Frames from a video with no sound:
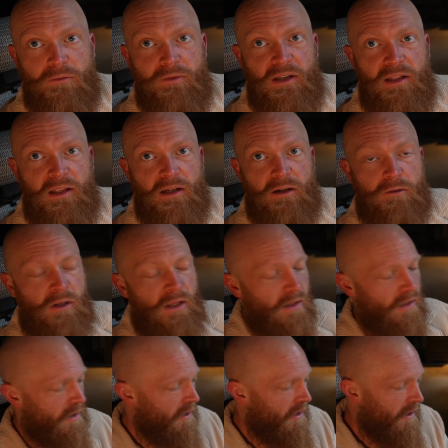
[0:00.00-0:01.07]
video.
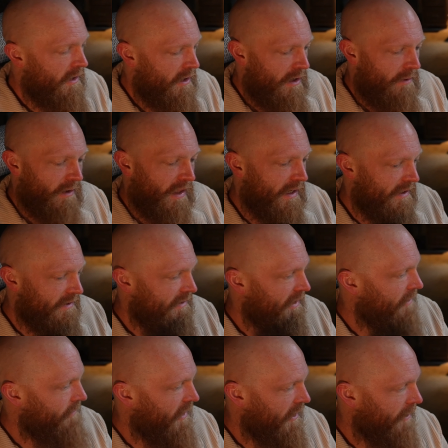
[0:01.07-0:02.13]
But like I
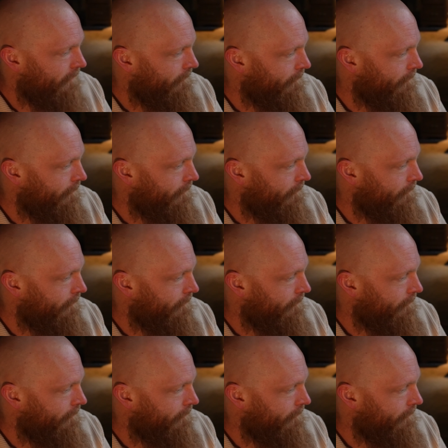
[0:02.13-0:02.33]
said, man,